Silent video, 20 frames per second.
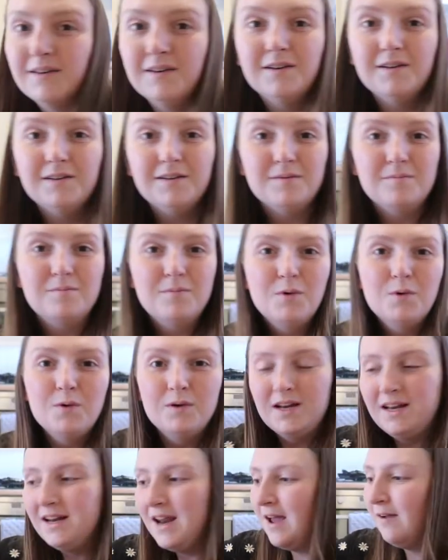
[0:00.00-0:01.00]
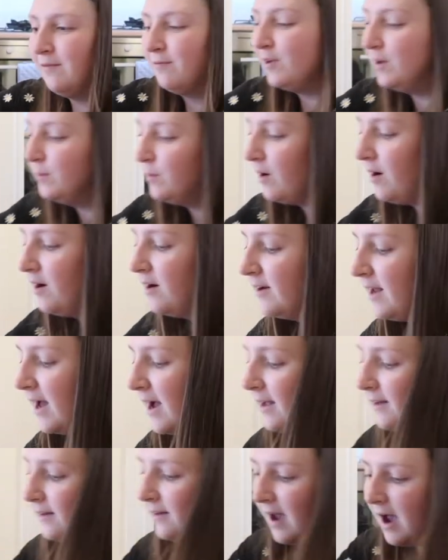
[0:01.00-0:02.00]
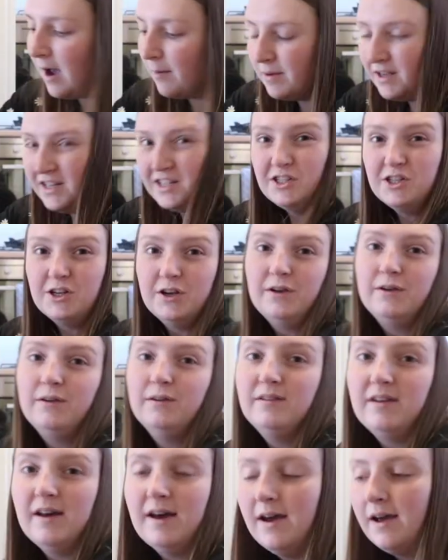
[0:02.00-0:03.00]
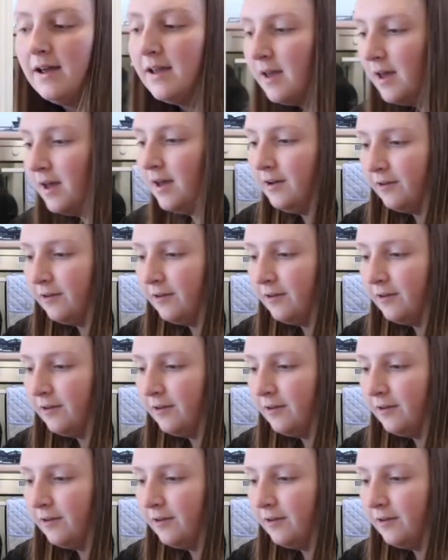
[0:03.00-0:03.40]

Good morning everyone and happy Tuesday.